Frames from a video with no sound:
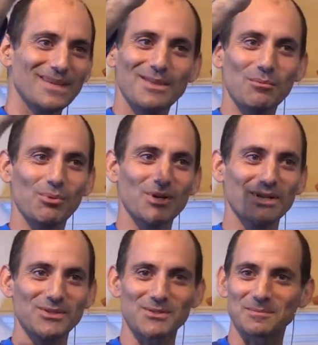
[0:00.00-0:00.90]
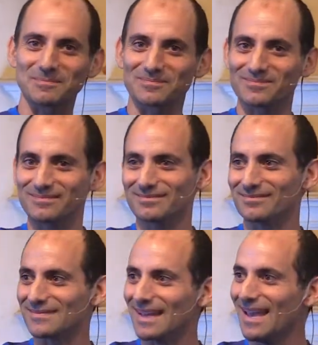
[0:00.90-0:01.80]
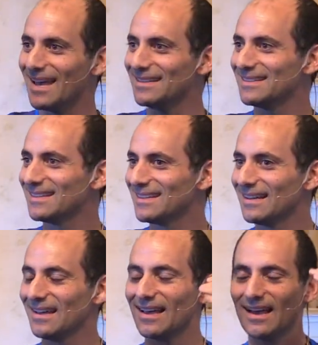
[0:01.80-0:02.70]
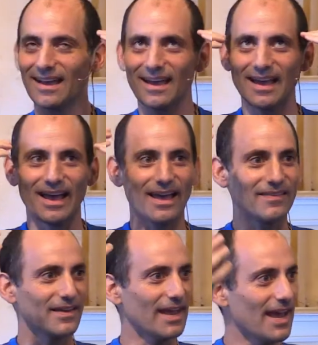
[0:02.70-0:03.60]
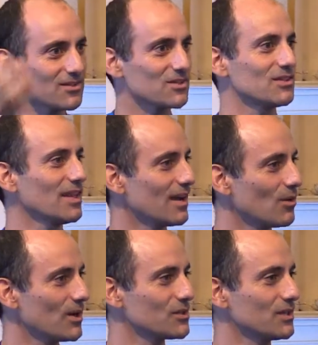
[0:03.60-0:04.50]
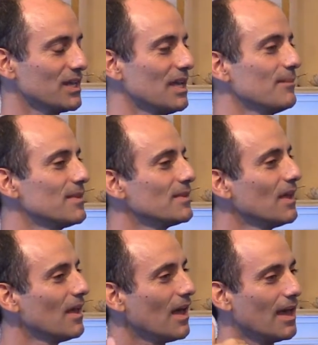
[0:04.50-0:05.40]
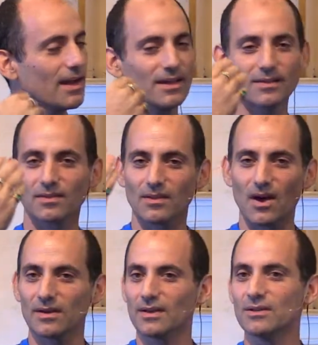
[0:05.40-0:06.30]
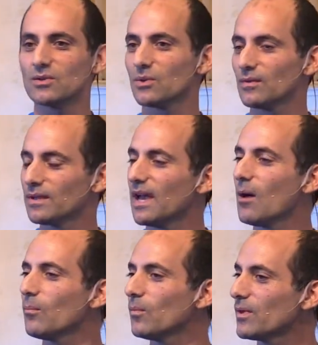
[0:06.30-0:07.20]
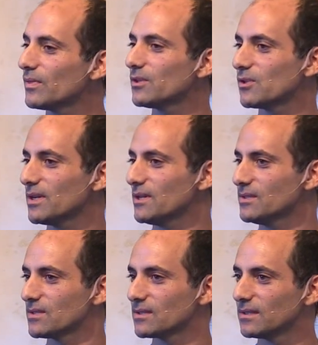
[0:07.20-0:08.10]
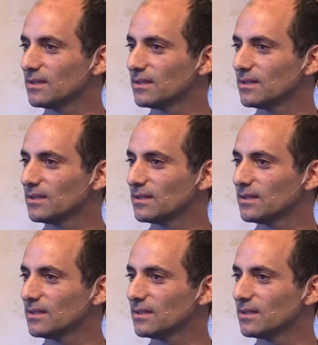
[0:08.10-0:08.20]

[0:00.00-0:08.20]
in the breeze. And the answer to that question came, and I thought intuitively, I'm with the trees.